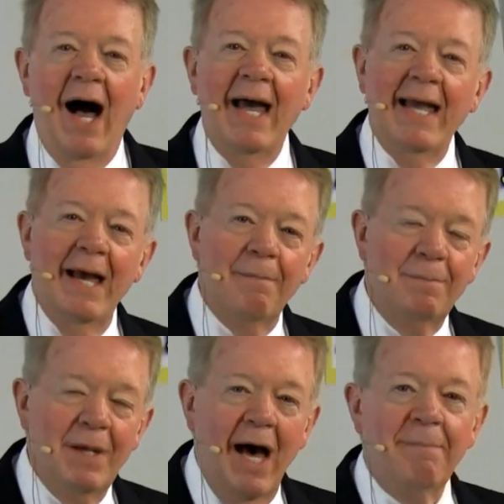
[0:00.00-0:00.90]
I
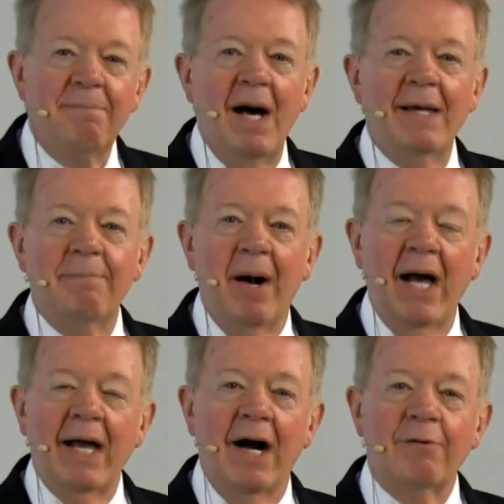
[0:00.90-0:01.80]
am not my
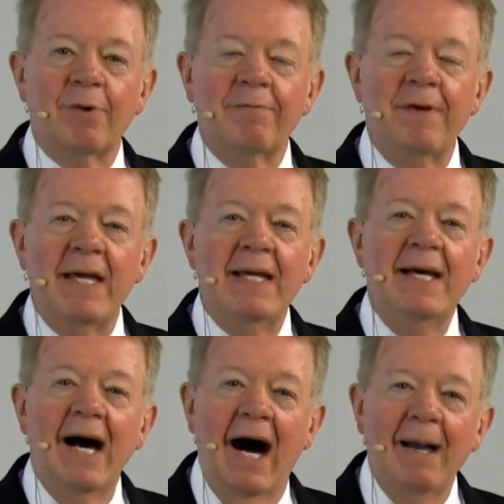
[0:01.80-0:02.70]
biography.
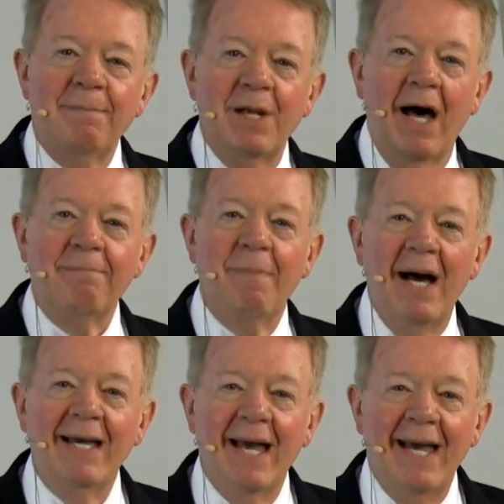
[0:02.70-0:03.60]
I'm not
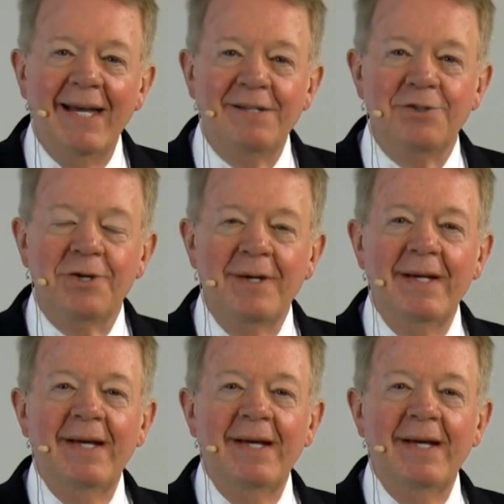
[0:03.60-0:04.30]
my age.